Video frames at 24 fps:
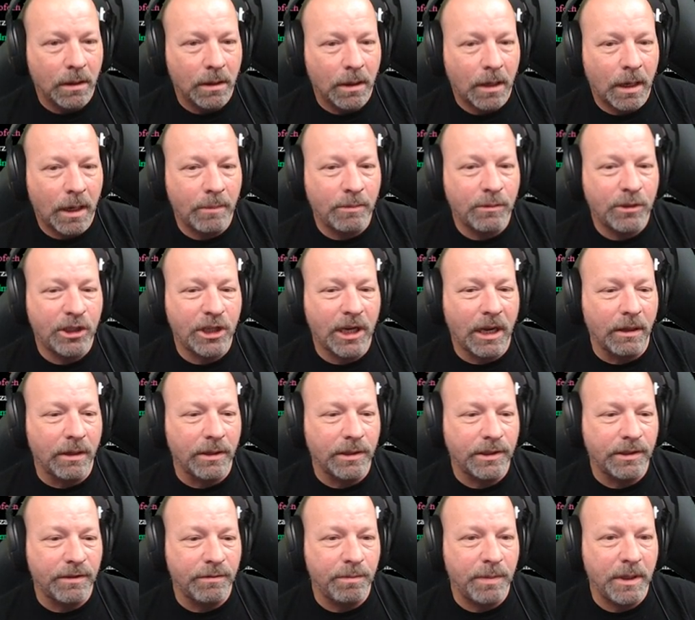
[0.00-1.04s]
I'm
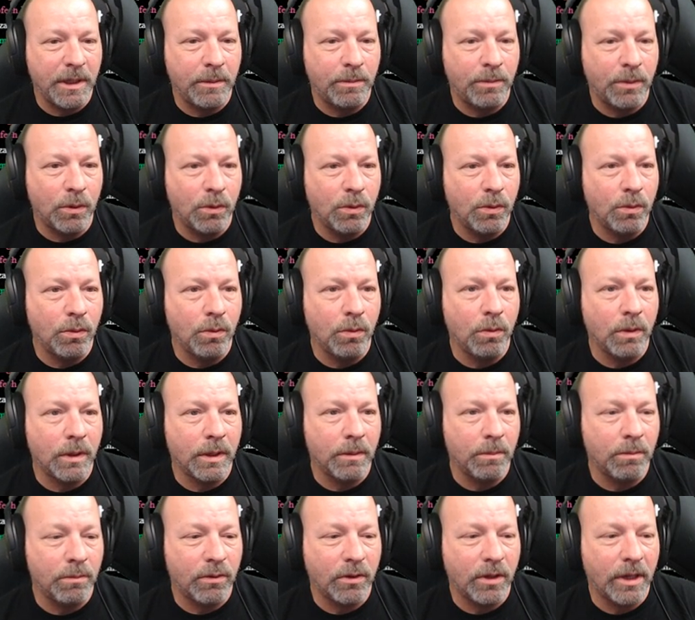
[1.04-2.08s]
jealous of people who
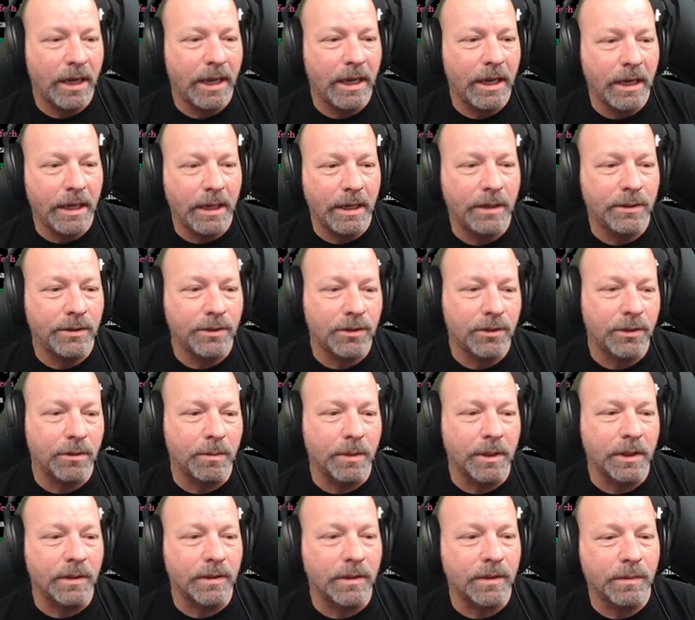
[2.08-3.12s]
can play
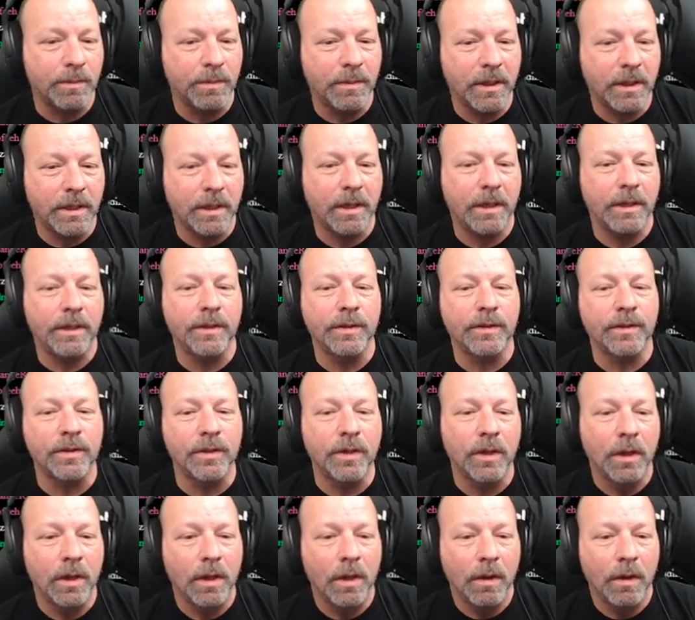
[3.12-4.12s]
instruments because,